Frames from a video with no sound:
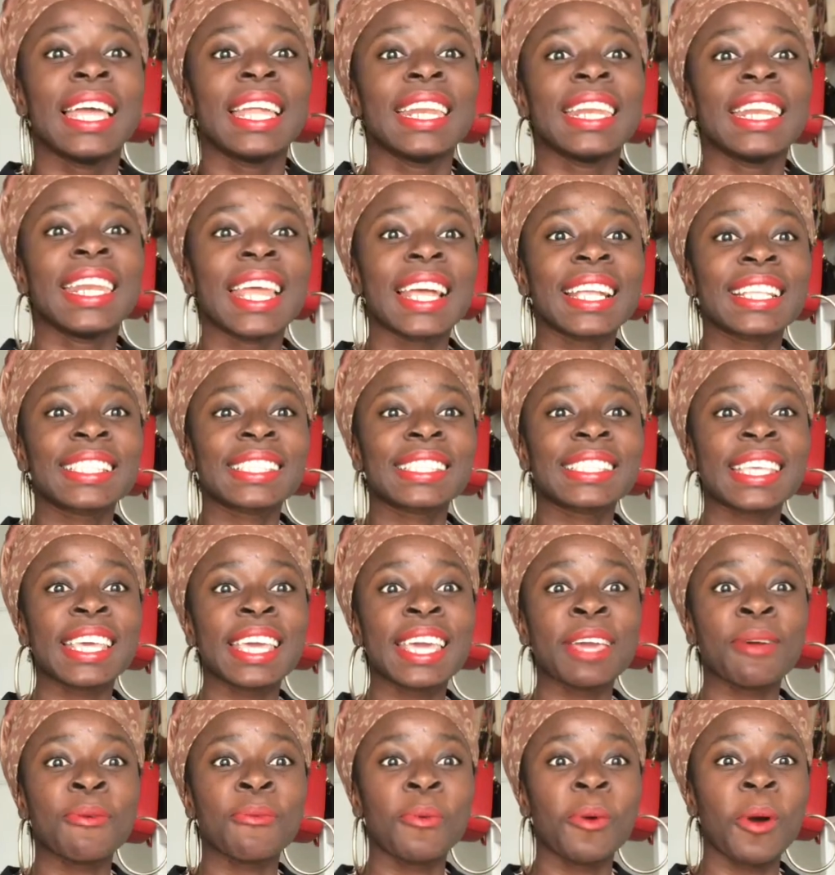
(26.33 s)
Let's
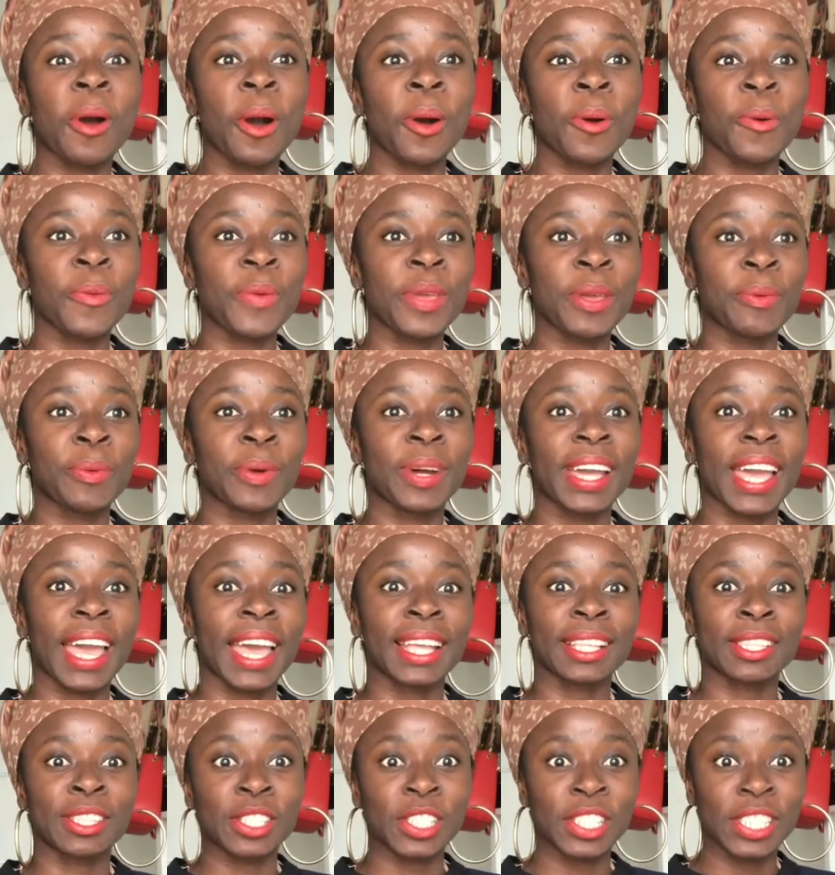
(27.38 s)
see what we will
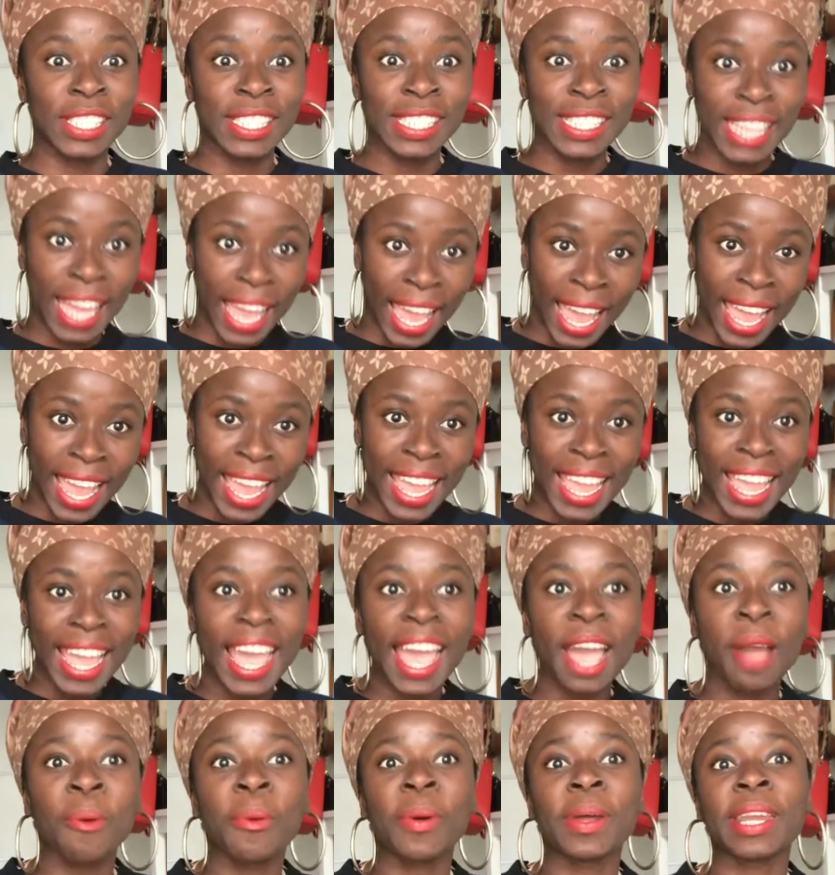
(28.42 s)
get today,
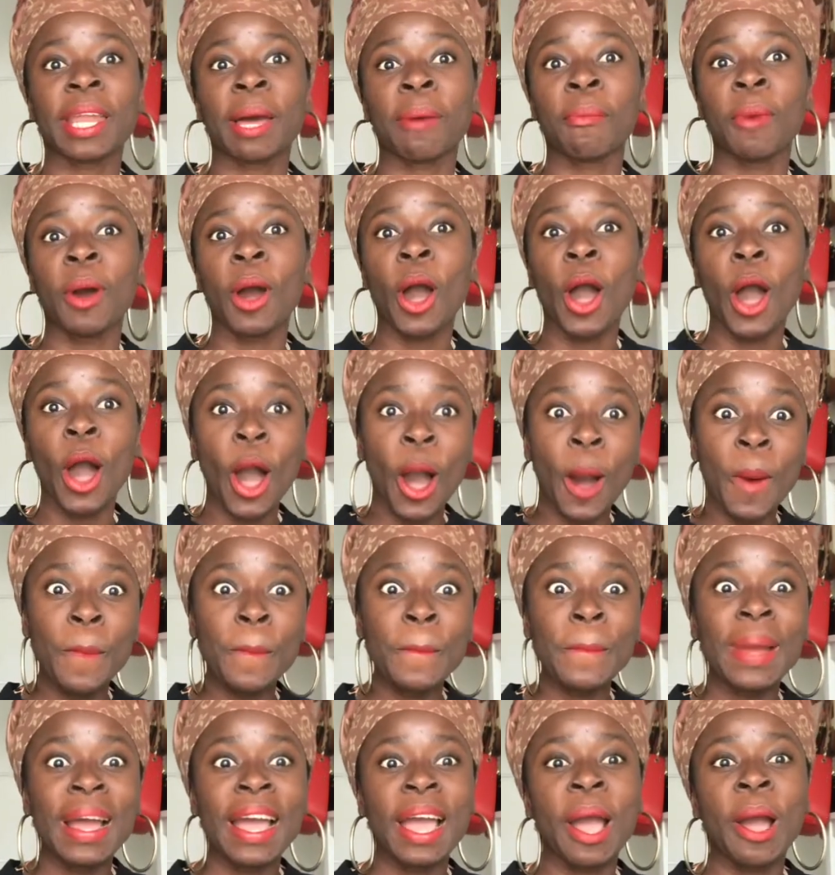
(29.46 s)
and when I'm home